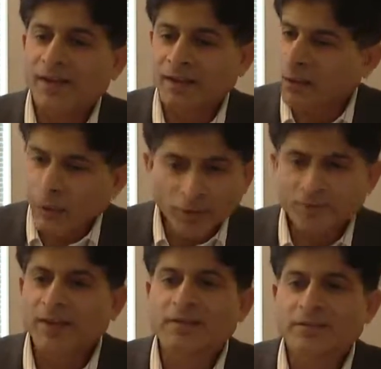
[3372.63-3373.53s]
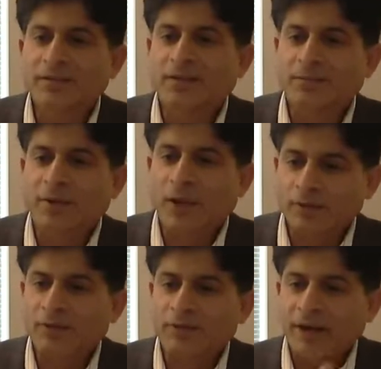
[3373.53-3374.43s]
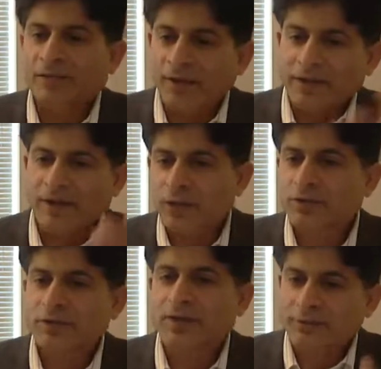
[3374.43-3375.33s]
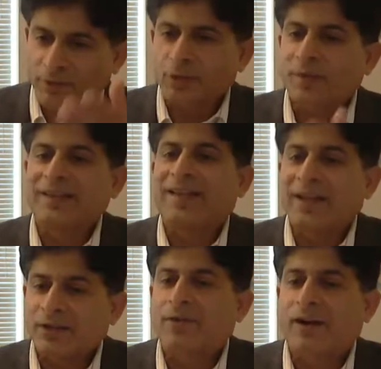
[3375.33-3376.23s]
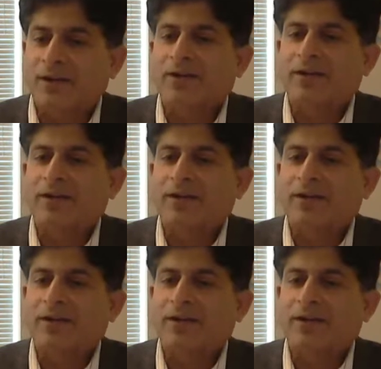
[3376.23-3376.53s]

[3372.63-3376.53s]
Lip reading: in all of this, because of the wide variation, is going to be the integrator.